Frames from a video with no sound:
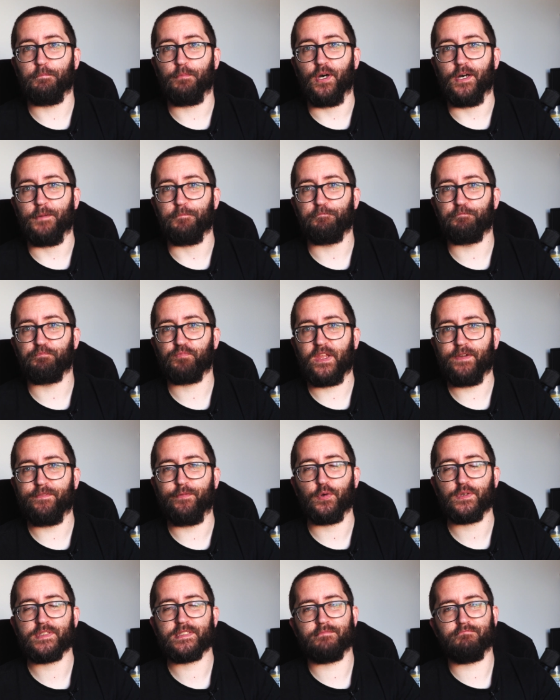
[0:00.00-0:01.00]
But
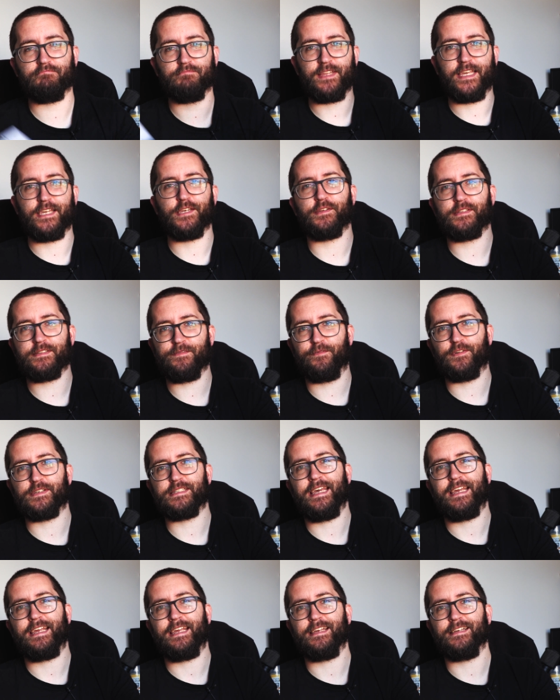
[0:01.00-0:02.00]
folks, thank you for
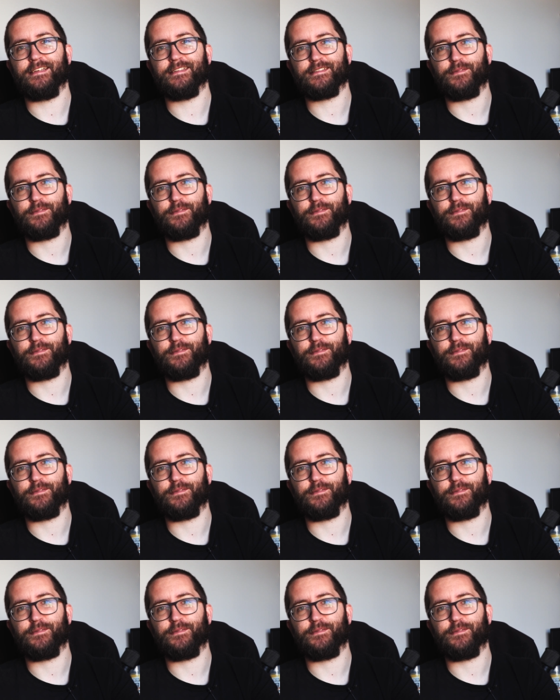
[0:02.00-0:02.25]
taking